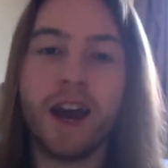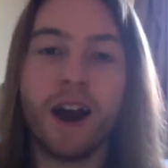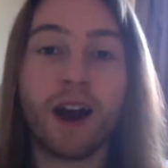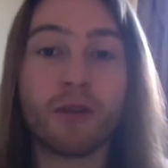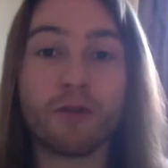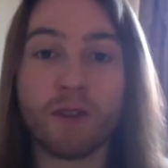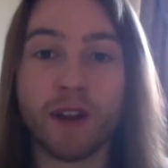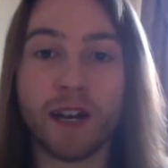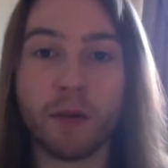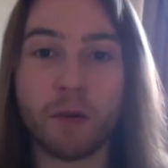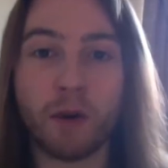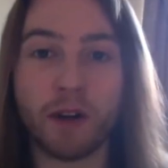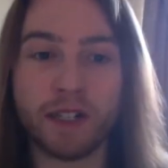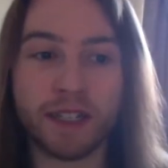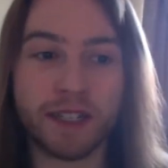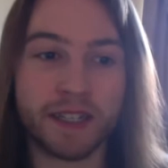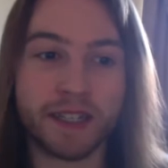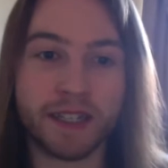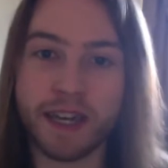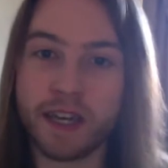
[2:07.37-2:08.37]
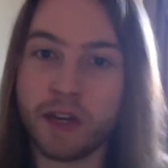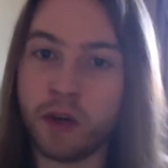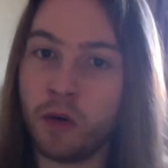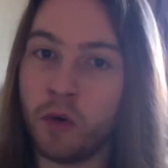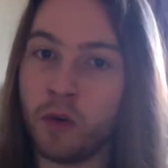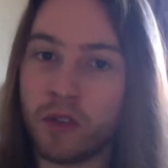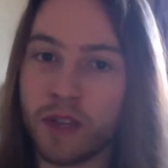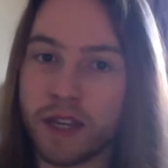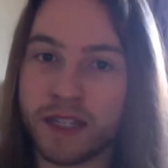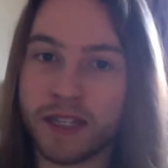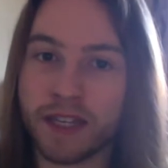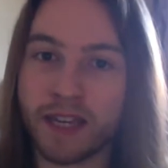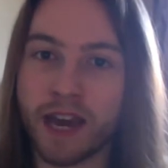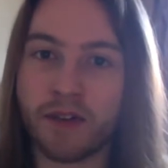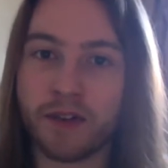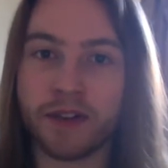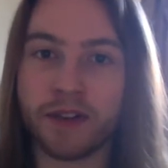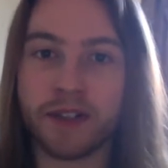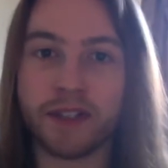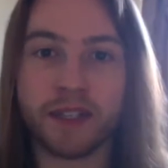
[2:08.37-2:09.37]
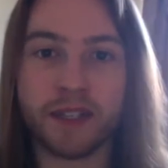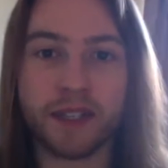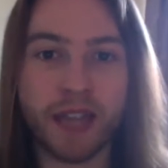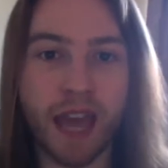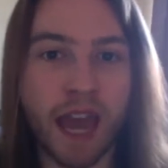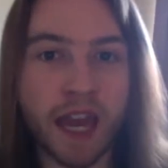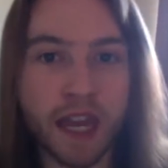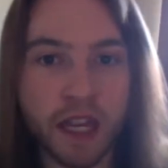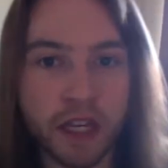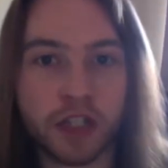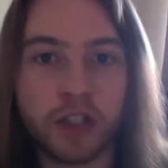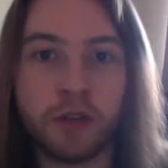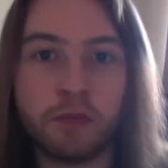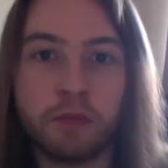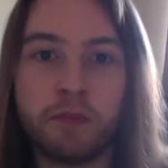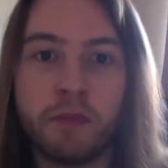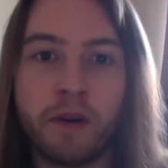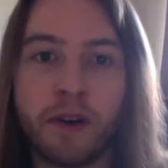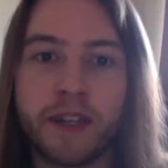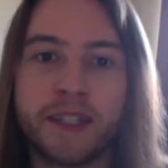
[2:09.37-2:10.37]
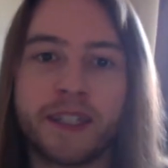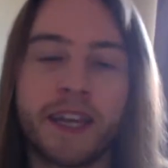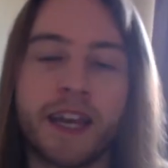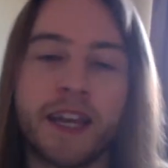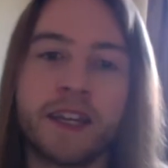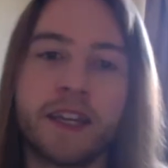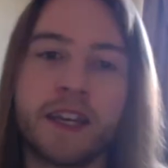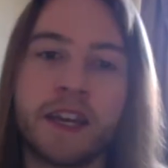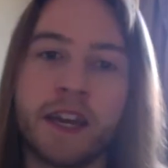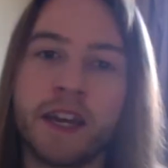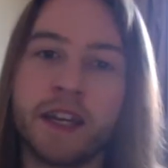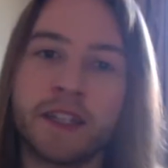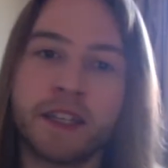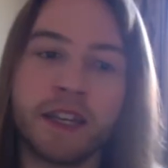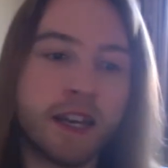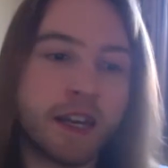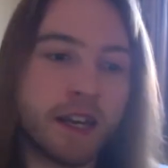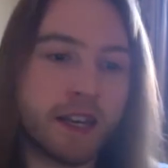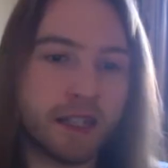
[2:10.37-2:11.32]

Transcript: I really wanted to see all these characters aged up by 10 years,